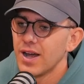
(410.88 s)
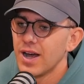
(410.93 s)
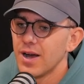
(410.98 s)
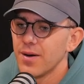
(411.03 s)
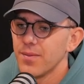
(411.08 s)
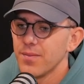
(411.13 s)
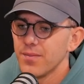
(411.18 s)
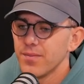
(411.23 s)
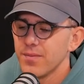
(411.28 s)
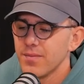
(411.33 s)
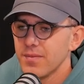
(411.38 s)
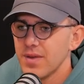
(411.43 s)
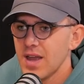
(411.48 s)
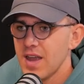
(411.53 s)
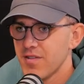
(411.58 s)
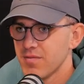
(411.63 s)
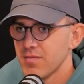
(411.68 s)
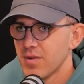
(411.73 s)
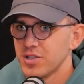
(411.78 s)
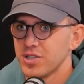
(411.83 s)
And
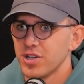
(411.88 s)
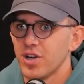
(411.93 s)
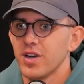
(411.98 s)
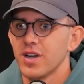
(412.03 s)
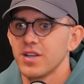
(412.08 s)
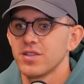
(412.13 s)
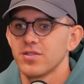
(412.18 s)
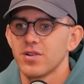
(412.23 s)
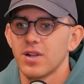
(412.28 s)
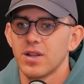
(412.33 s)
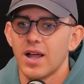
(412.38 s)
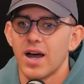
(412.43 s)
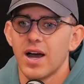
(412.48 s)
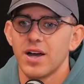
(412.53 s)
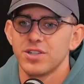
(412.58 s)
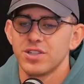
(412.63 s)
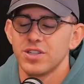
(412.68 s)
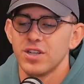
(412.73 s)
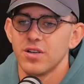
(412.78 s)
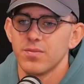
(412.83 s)
even my journey sort of
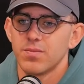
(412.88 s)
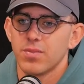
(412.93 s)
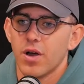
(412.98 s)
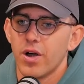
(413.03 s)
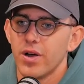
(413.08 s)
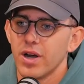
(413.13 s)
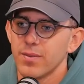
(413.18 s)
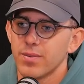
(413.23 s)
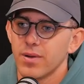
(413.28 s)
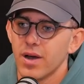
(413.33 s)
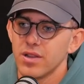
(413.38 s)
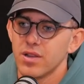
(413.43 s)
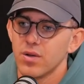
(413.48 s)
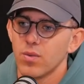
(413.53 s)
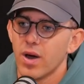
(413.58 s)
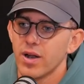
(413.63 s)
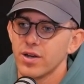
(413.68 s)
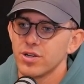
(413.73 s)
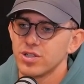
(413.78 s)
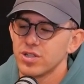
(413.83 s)
last year, I only played the
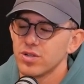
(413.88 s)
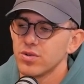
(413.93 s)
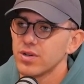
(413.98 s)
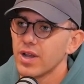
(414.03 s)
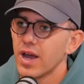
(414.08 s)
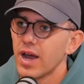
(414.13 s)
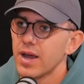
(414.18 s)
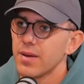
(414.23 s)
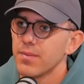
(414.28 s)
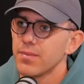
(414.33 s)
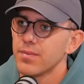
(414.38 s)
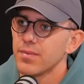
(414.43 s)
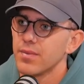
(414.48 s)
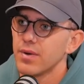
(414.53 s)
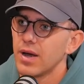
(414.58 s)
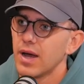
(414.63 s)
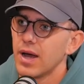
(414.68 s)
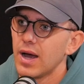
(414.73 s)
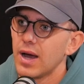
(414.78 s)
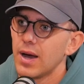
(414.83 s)
one Shield game.
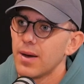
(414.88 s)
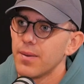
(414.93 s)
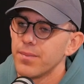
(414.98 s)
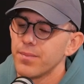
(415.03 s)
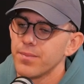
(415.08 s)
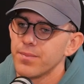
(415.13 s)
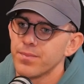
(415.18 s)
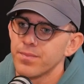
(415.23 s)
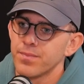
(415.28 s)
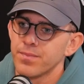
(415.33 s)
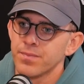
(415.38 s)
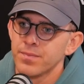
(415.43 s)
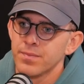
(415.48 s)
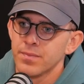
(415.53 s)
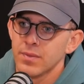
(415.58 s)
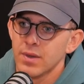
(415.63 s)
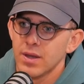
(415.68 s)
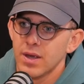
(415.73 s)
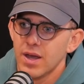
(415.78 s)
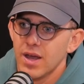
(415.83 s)
And
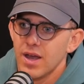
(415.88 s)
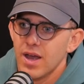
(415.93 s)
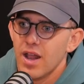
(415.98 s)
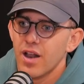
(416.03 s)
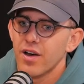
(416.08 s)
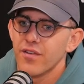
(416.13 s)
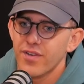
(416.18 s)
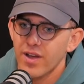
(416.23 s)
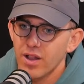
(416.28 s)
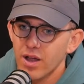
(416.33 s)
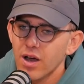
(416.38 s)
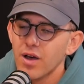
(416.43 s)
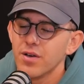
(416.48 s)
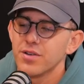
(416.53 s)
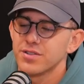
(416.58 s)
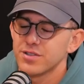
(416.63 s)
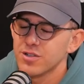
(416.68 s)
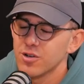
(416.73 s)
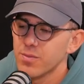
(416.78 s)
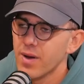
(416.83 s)
I felt like I
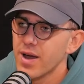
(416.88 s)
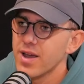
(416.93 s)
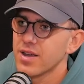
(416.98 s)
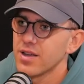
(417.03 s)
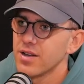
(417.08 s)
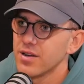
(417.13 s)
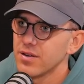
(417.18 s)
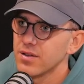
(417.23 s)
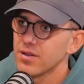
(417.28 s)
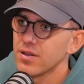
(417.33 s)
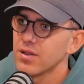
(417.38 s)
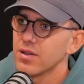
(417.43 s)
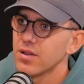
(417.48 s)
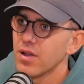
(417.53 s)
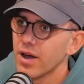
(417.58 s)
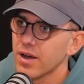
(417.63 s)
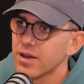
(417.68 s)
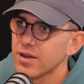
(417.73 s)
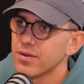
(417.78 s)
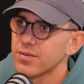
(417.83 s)
was still making,
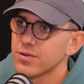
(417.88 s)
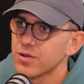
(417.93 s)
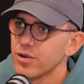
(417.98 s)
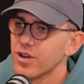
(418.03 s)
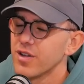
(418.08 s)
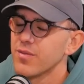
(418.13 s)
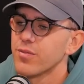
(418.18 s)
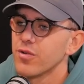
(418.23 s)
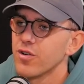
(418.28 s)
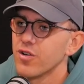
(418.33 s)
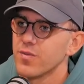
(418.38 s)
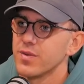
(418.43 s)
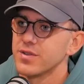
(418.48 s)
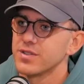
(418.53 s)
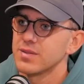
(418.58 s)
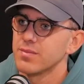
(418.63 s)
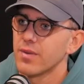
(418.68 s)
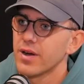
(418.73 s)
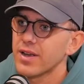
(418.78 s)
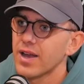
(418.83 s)
like, good
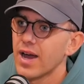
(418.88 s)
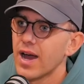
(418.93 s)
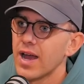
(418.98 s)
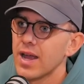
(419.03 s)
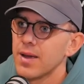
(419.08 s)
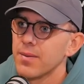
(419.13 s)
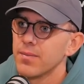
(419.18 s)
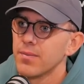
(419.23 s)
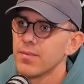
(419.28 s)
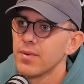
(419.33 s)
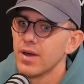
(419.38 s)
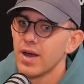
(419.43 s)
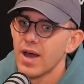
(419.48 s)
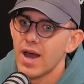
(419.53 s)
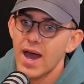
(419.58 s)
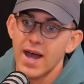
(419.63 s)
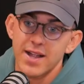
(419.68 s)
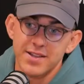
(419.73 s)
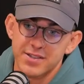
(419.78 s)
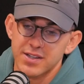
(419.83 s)
improvements in my game
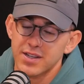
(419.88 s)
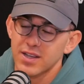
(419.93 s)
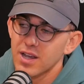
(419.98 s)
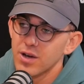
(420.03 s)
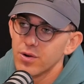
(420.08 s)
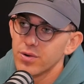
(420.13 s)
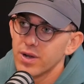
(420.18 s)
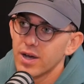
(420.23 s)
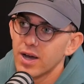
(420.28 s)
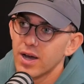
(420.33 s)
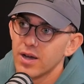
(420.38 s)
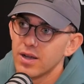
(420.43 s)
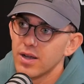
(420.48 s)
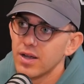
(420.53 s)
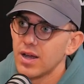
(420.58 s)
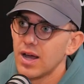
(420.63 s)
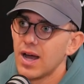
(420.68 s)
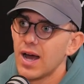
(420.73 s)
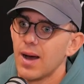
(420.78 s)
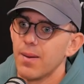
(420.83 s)
at St Kilda,
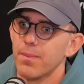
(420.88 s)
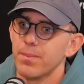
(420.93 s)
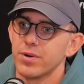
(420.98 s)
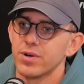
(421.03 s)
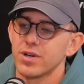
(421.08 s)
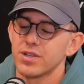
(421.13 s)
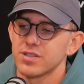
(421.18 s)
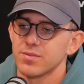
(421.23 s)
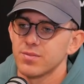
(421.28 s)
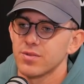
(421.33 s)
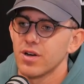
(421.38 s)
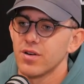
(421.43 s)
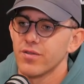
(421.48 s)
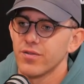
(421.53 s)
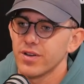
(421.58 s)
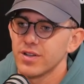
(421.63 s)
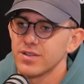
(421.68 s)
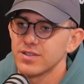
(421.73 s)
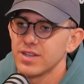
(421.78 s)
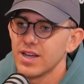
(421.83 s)
building some
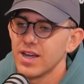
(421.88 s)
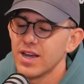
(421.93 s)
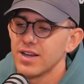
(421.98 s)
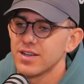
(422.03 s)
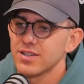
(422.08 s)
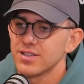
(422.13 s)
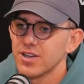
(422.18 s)
confidence there.